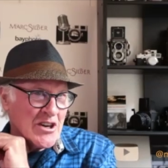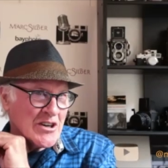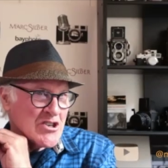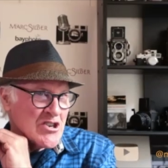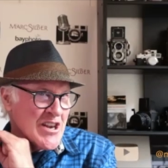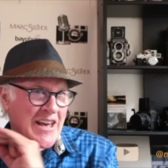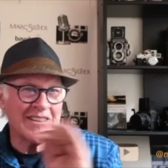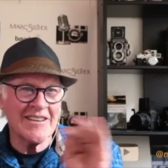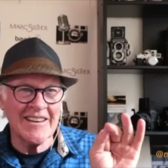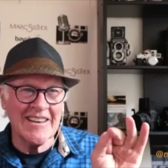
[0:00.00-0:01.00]
There's
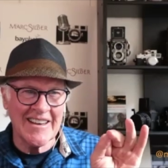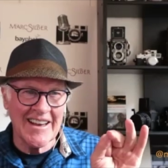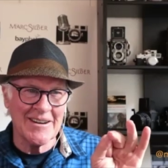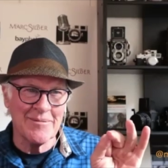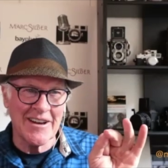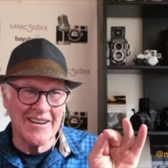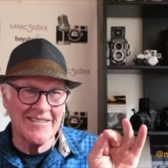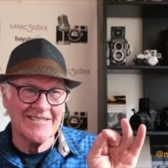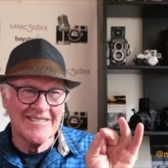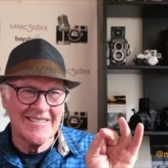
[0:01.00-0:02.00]
nothing to geek out
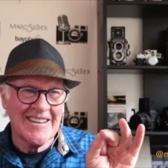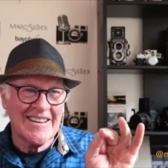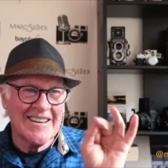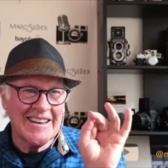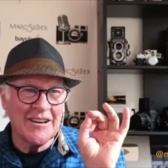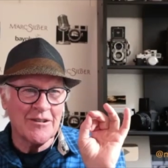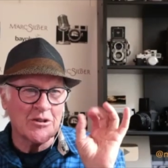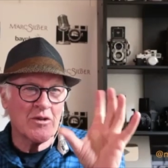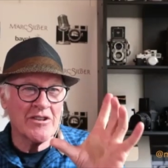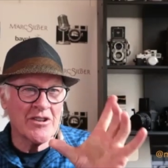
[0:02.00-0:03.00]
about. Mm-hmm. It
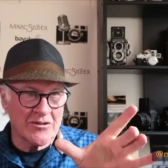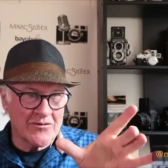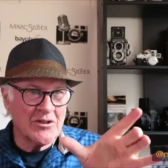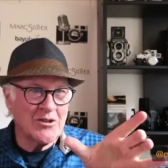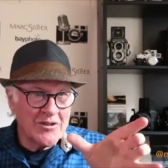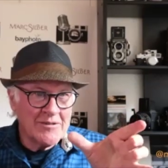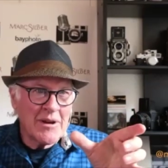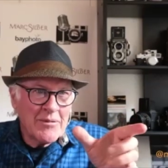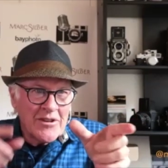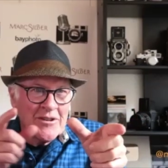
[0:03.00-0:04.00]
was one of those few. You
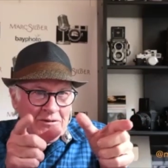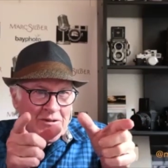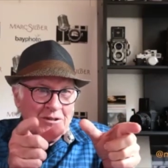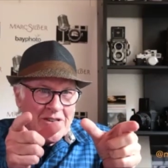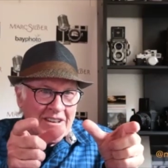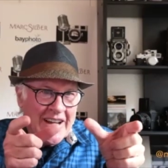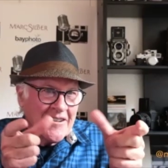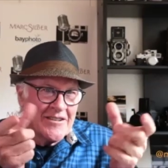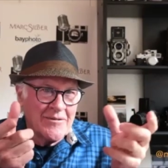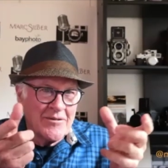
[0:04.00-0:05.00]
remember those Fuji? I
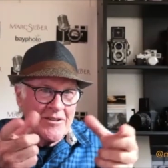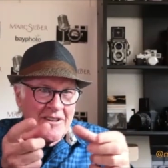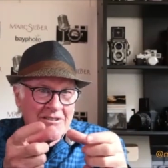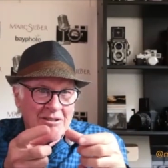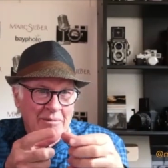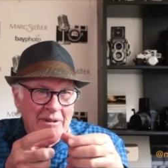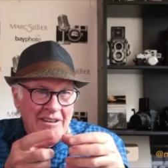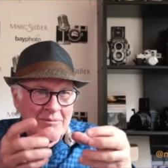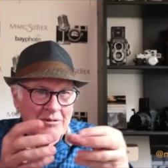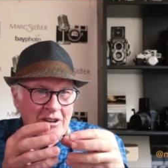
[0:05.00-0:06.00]
don't even know if they still
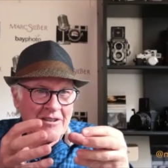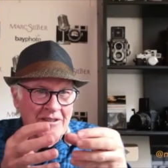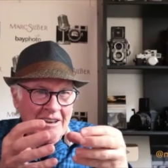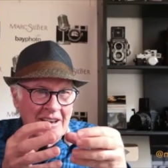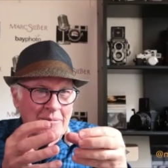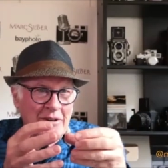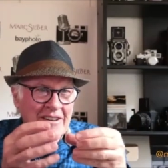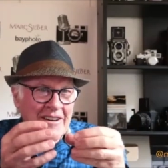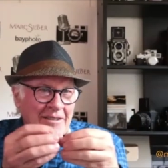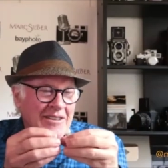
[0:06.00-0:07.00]
make them. You know, the
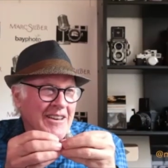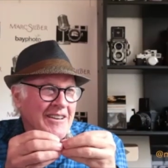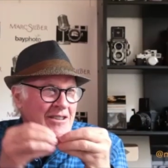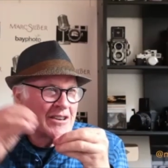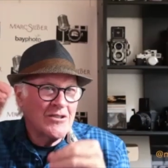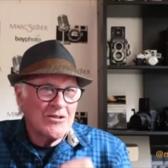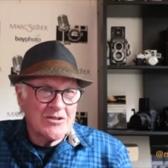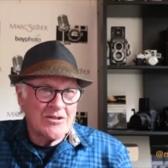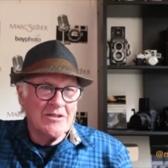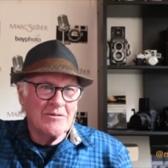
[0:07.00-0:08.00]
camera and everything, and then you,
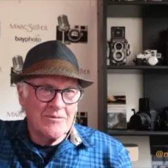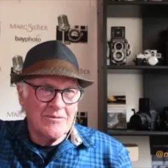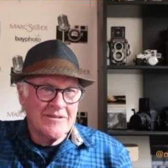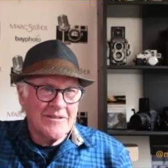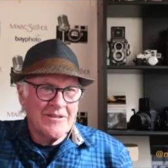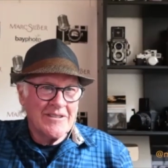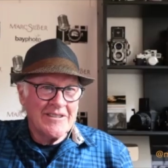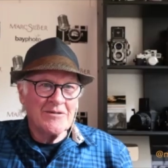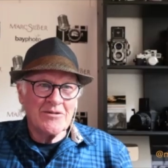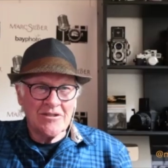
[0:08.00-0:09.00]
oh, yeah. you
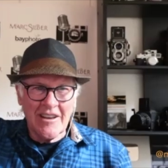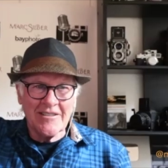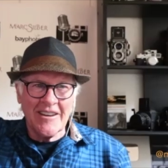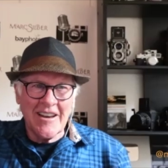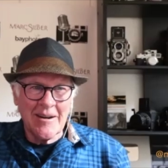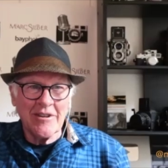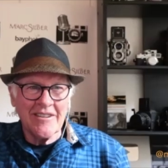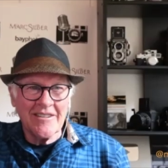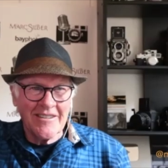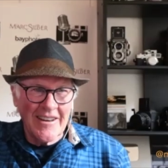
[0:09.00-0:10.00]
you sent the camera
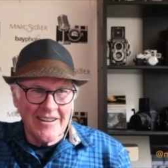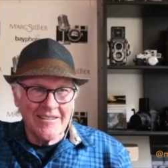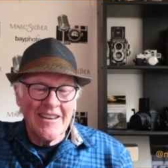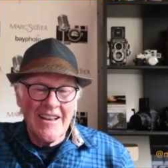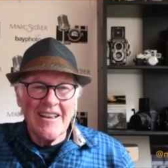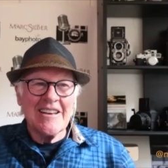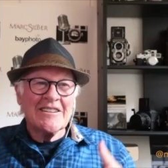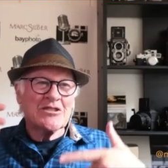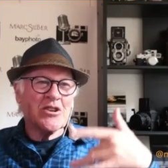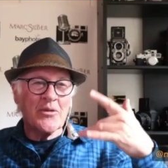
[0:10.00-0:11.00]
in and got it.
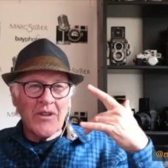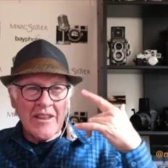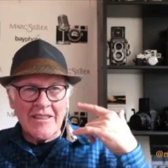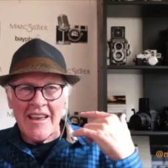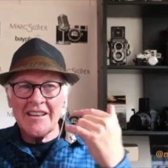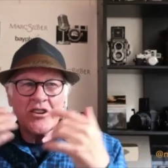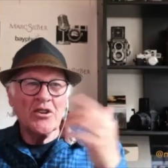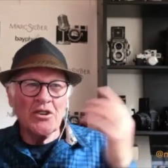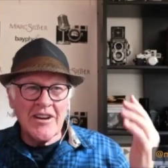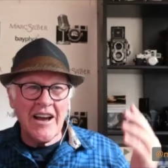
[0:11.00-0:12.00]
So they
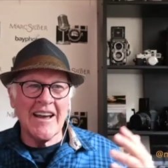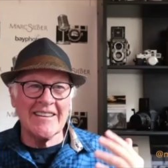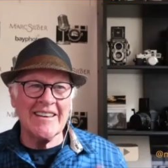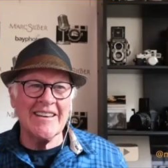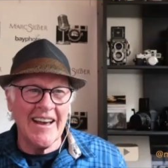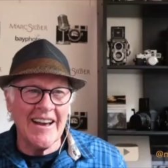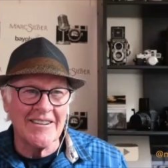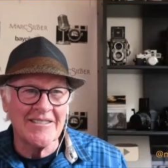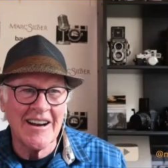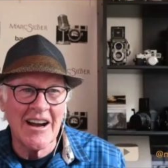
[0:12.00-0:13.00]
could not geek out.